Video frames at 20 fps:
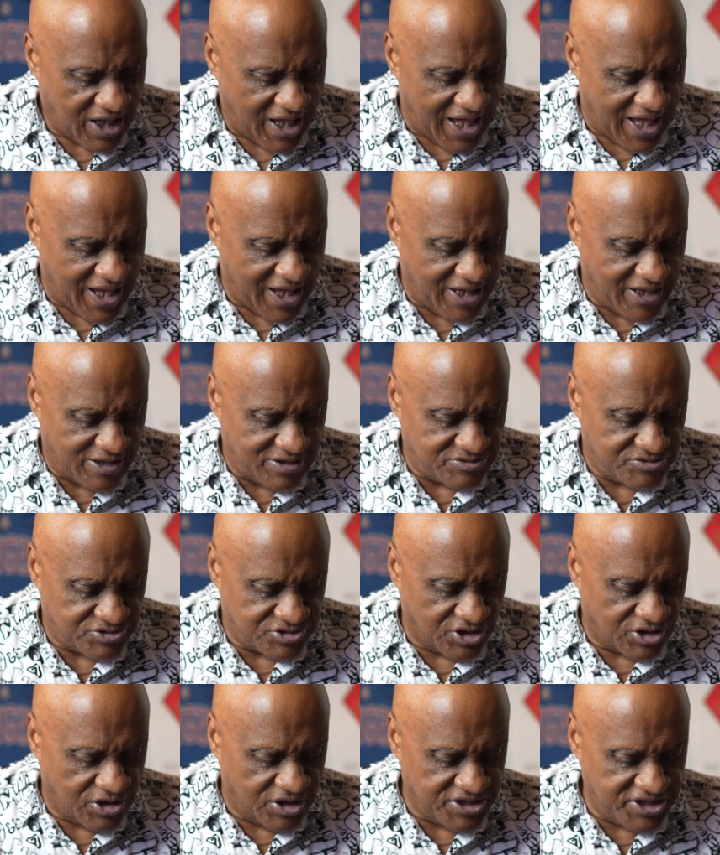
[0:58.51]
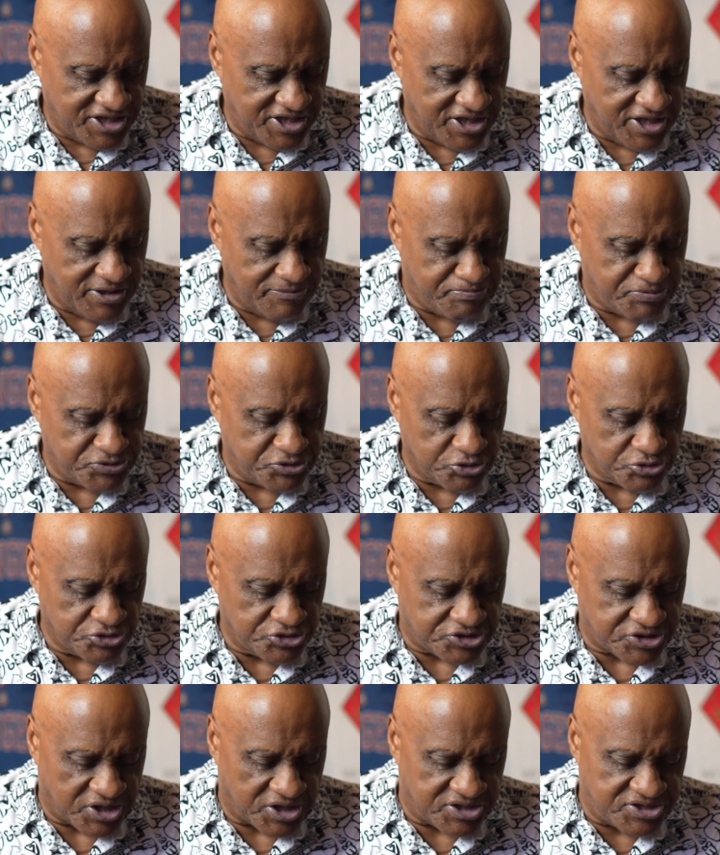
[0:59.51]
and uh, he
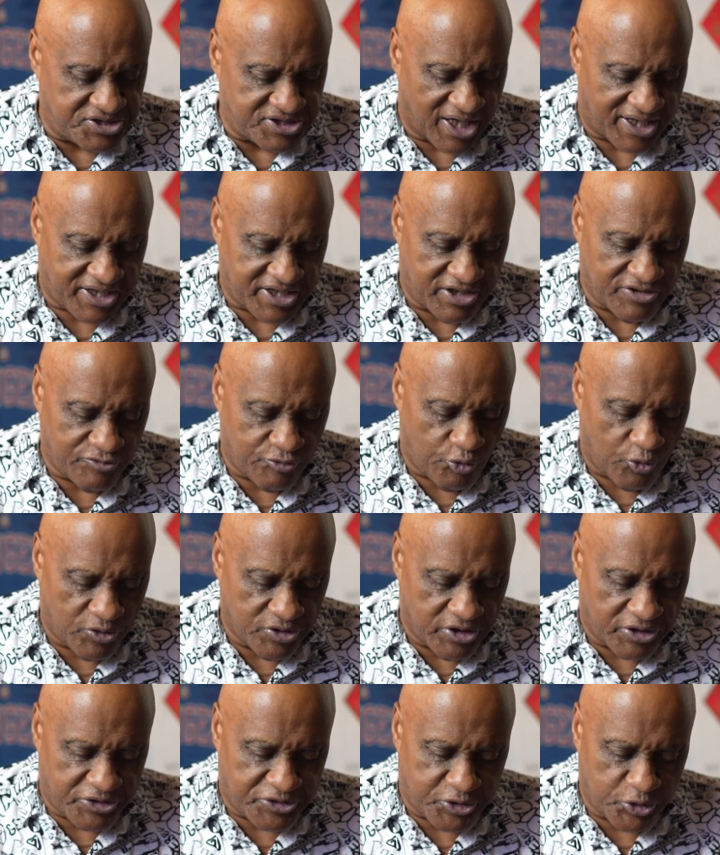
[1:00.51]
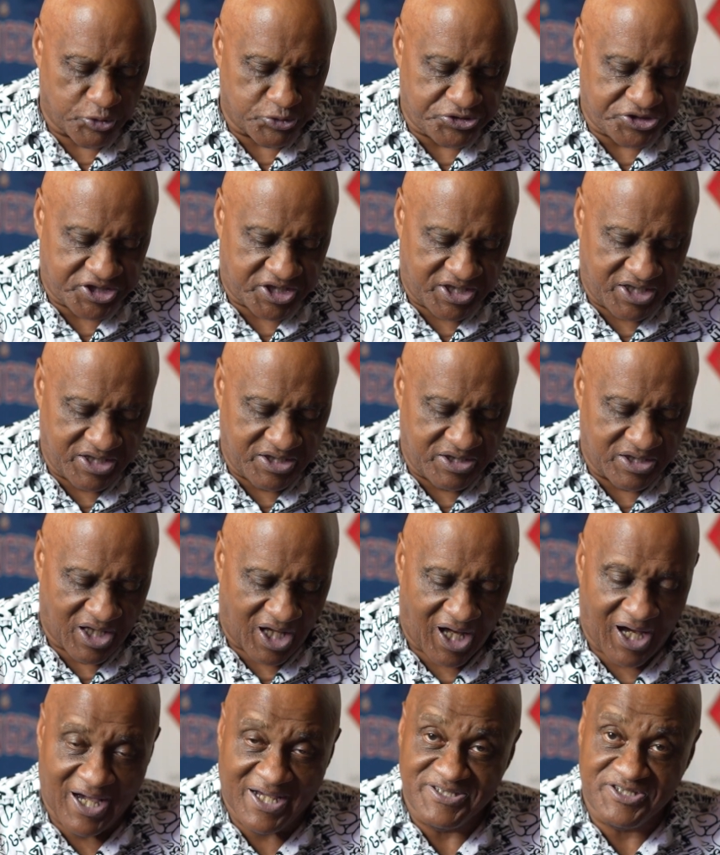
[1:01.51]
produced Executive Order
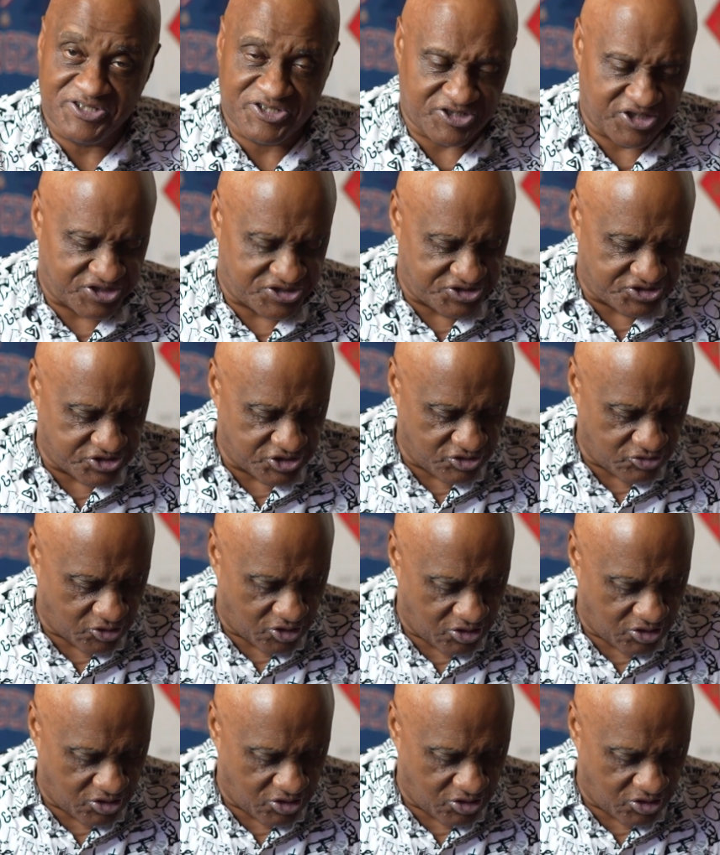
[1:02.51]
13960,